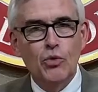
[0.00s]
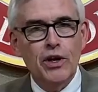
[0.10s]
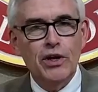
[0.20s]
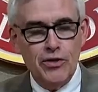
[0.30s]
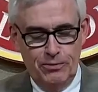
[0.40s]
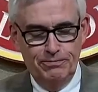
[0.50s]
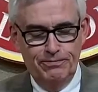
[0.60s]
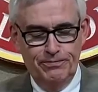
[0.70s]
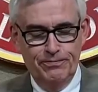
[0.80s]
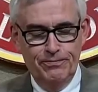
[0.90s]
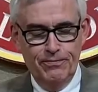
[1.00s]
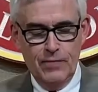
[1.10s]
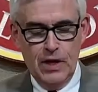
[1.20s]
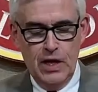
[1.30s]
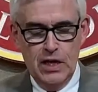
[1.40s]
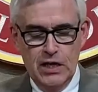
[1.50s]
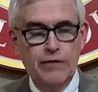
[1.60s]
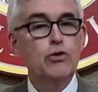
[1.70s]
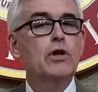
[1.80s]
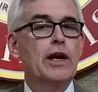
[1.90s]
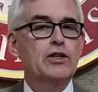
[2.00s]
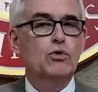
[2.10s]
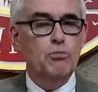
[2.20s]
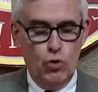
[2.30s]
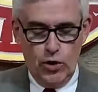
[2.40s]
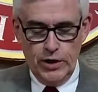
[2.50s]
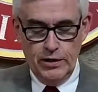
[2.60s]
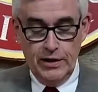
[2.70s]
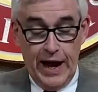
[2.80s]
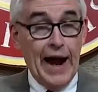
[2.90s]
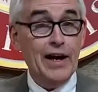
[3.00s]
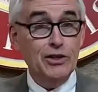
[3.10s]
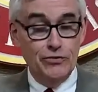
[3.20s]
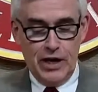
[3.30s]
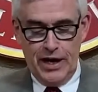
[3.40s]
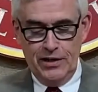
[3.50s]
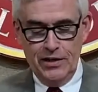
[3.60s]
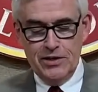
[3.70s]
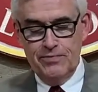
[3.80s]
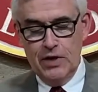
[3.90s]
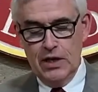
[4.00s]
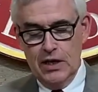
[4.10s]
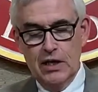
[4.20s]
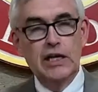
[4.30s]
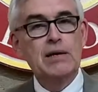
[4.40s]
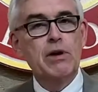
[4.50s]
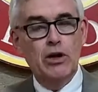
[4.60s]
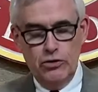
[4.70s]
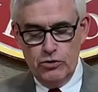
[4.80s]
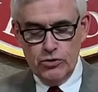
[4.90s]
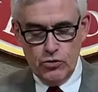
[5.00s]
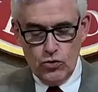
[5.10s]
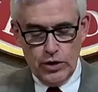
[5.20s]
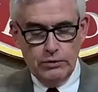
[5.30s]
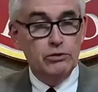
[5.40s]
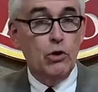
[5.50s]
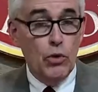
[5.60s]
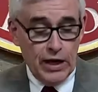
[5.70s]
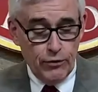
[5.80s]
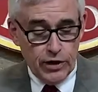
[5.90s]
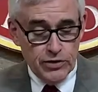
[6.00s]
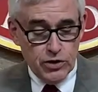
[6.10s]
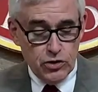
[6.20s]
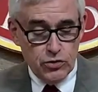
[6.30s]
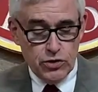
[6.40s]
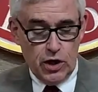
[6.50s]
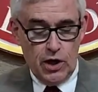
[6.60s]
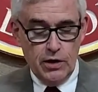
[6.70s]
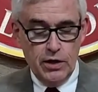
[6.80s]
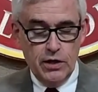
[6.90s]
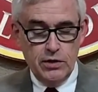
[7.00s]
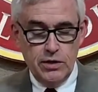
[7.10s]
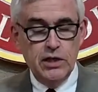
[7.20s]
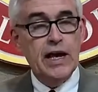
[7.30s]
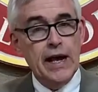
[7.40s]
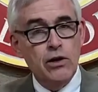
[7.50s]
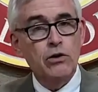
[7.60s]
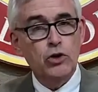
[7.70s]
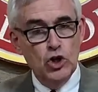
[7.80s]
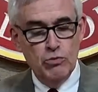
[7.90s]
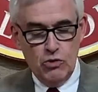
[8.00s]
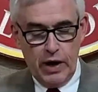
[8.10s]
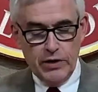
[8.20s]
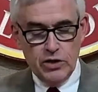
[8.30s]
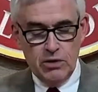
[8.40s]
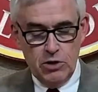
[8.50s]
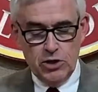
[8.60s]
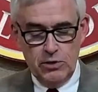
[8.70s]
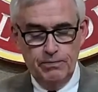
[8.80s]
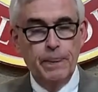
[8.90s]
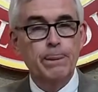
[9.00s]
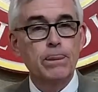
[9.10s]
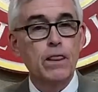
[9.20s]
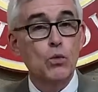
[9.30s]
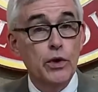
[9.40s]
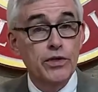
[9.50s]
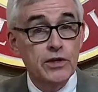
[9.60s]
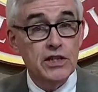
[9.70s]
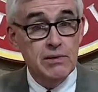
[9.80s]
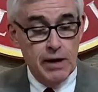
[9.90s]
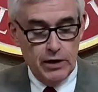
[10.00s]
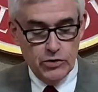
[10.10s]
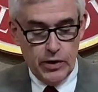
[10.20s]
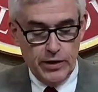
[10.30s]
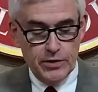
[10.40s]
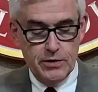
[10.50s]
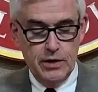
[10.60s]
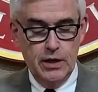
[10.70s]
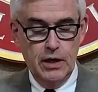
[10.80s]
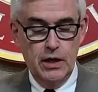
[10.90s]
to one another. If you'd like to report an act of kindness, email your story or whatever it is that you saw to the Decatur Human Rights Commission with this email address: